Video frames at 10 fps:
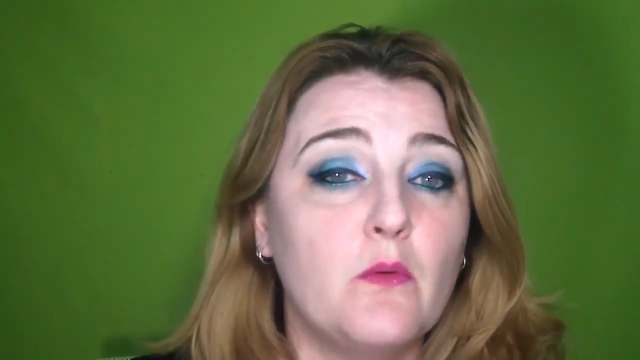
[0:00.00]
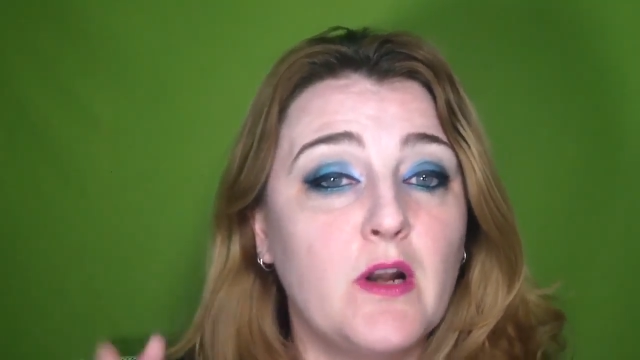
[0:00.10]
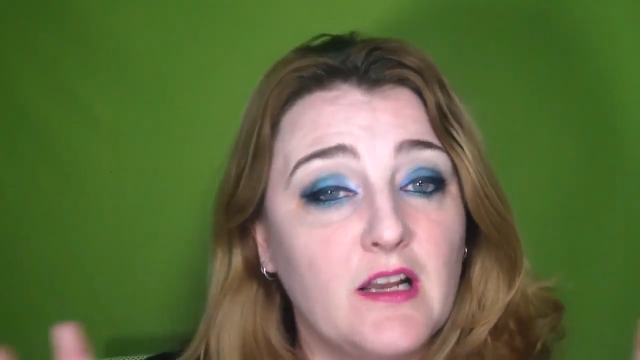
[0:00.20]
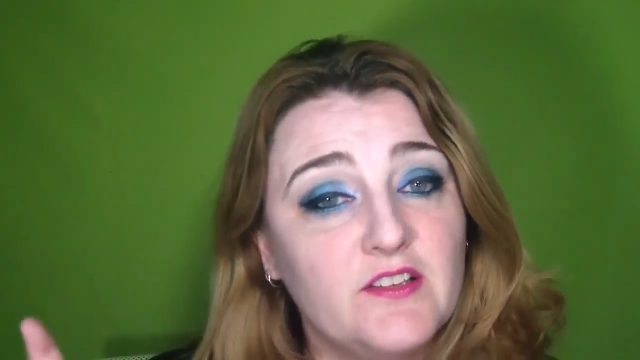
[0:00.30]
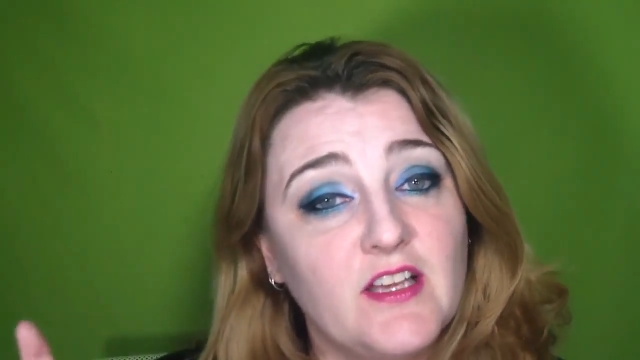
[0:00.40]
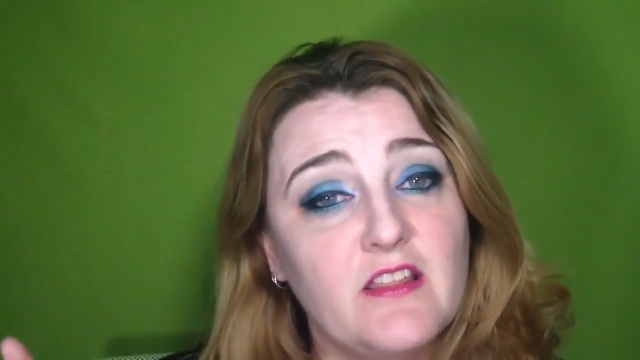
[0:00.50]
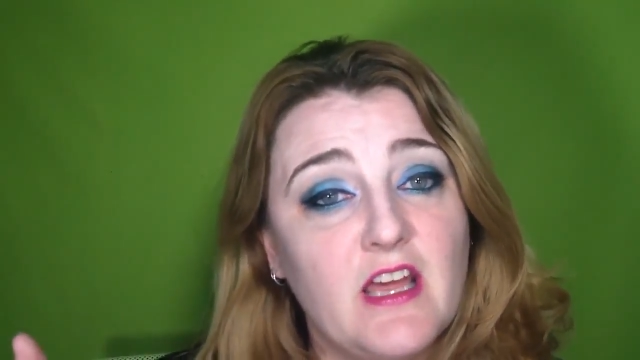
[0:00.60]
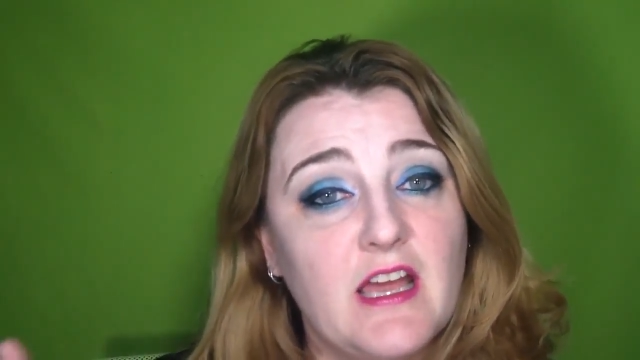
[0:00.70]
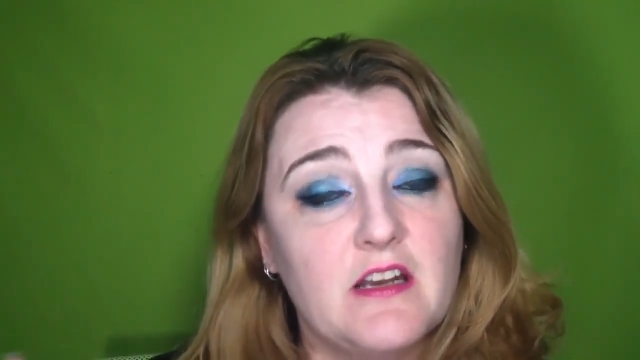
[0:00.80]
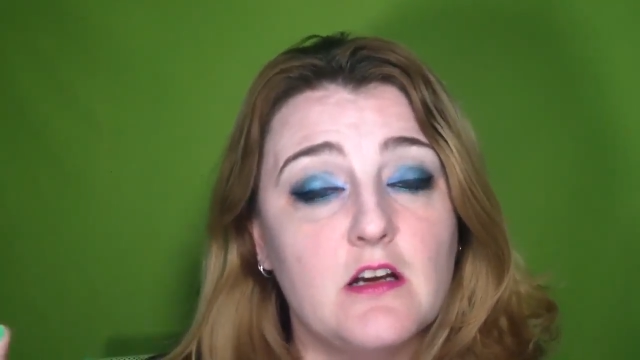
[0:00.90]
but when I
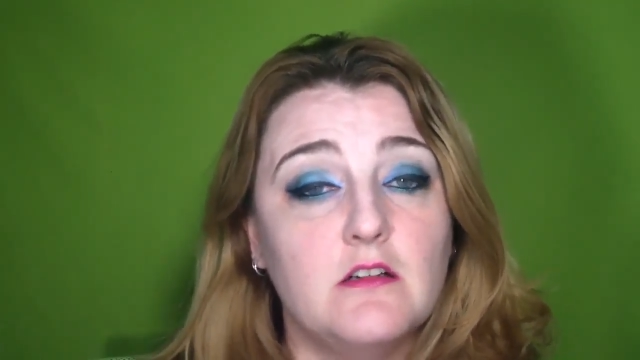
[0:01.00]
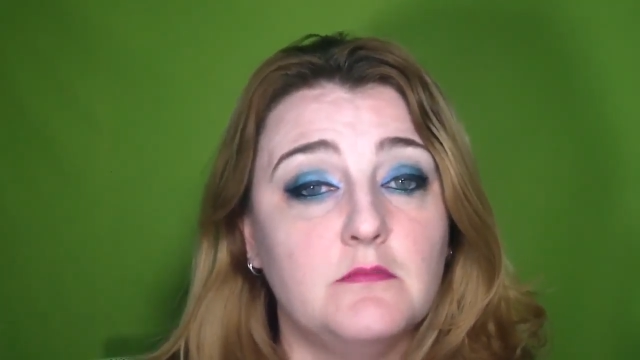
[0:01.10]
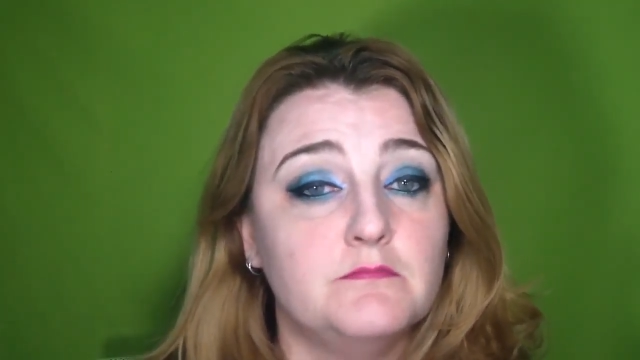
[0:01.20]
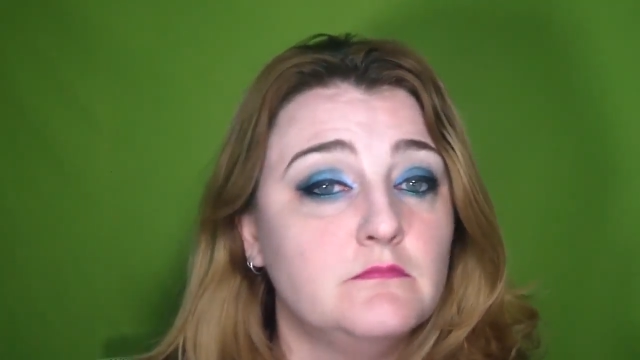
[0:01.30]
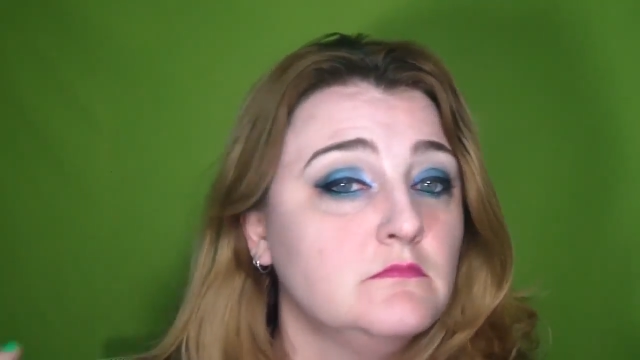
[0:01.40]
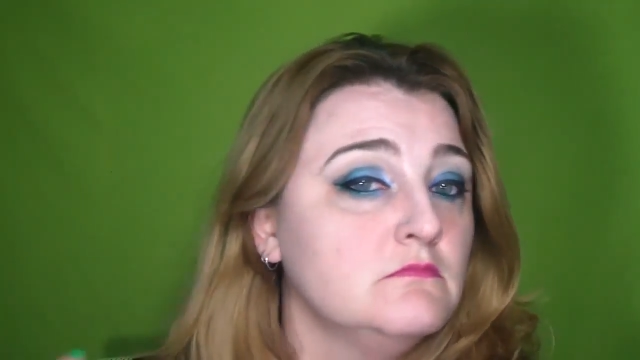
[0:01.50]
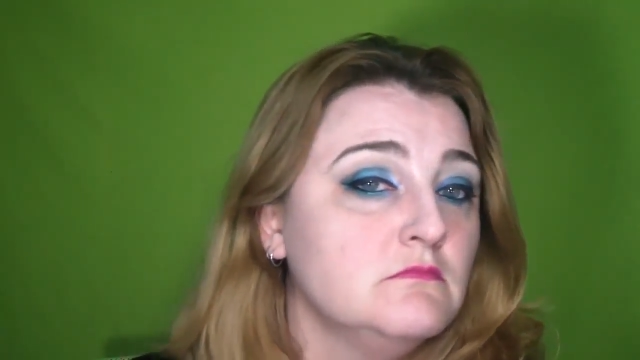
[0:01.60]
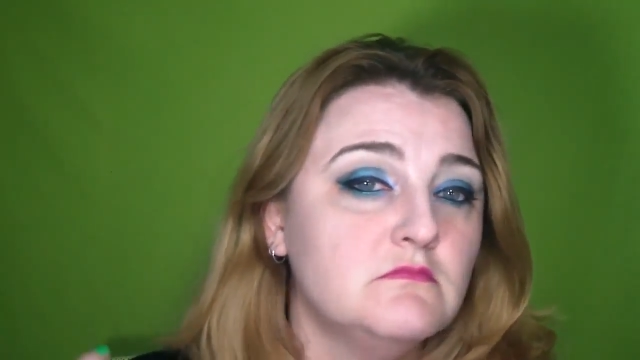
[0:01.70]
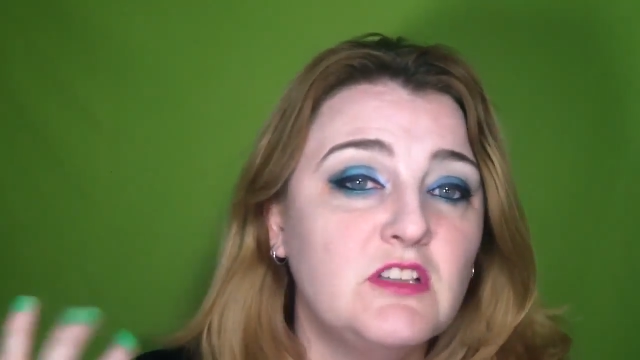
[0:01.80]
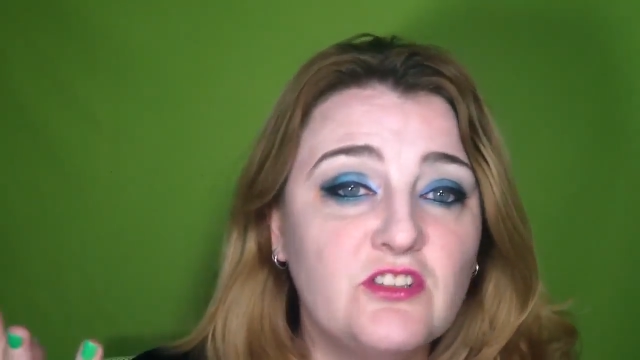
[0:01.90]
say that, um,
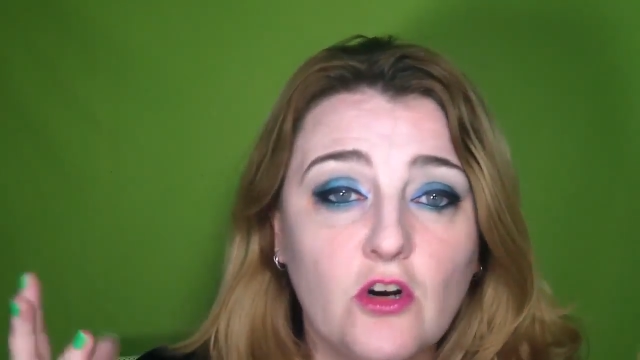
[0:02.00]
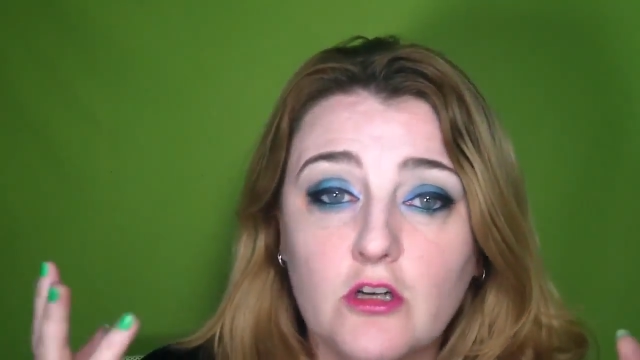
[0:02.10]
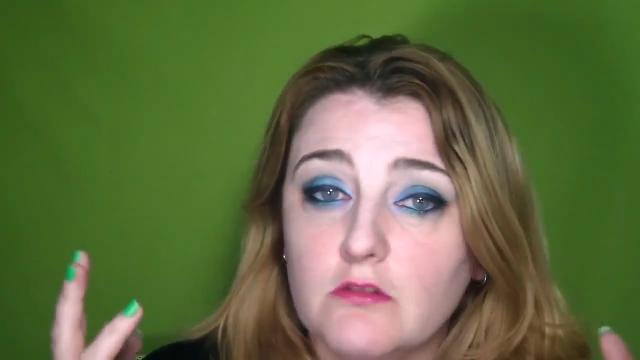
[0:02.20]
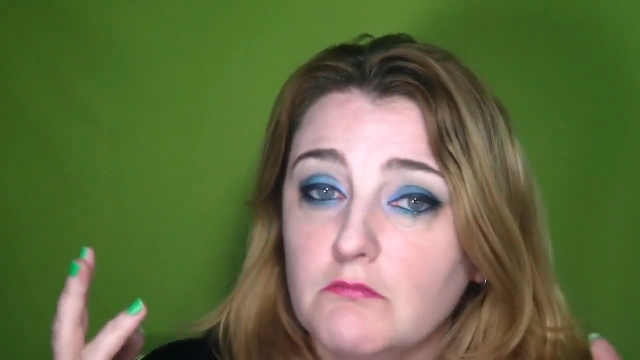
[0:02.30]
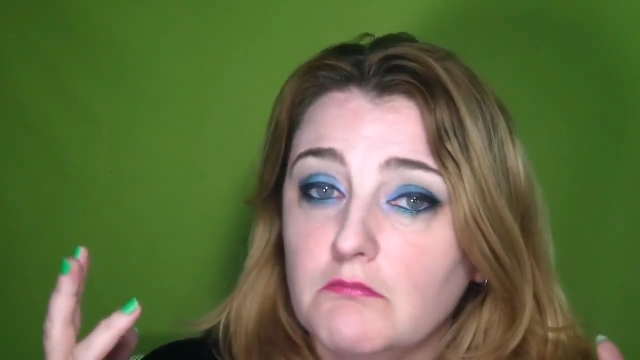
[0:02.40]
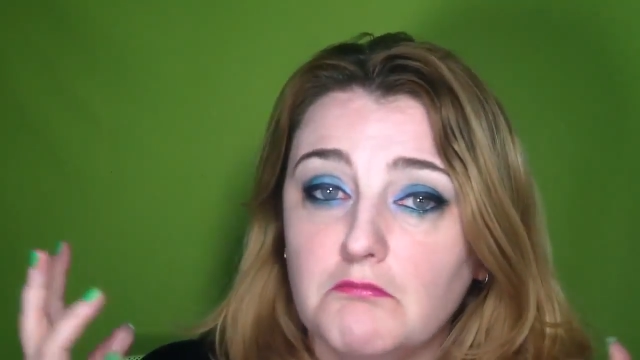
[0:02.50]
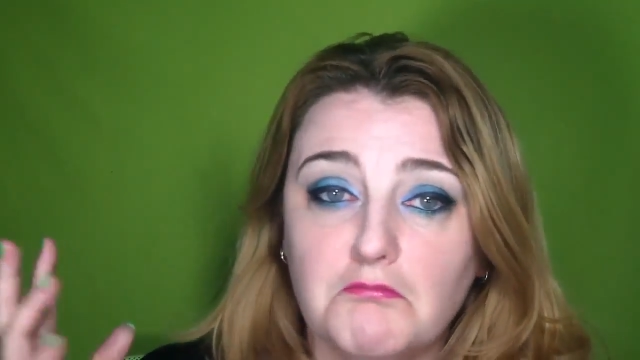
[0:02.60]
these aren't